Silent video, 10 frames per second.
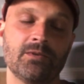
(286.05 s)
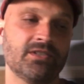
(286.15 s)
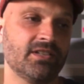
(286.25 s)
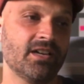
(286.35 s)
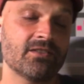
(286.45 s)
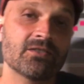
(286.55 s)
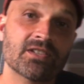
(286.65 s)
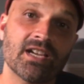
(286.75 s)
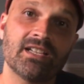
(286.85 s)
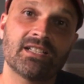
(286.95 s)
was that other
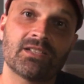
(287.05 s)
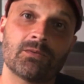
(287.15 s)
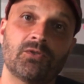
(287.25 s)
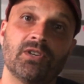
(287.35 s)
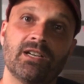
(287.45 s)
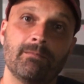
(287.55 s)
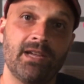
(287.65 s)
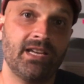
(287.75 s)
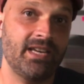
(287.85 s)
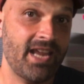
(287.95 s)
scientists were trying to
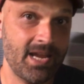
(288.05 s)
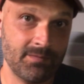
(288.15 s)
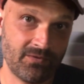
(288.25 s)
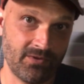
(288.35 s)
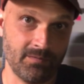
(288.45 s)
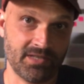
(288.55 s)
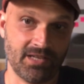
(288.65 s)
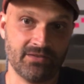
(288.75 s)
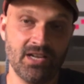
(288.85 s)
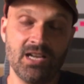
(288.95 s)
make names for
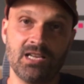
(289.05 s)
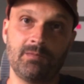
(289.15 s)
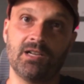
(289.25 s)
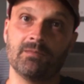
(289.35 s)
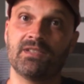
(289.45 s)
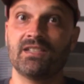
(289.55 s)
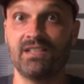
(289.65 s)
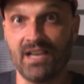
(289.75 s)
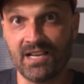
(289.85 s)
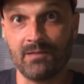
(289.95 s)
themselves to become
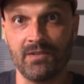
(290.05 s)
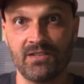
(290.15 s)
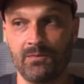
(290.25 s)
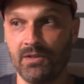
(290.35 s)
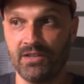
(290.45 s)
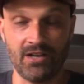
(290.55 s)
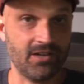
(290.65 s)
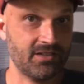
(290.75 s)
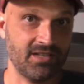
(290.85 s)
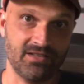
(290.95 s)
synonymous with
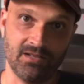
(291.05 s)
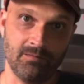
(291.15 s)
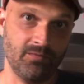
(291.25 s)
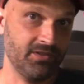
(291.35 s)
autism,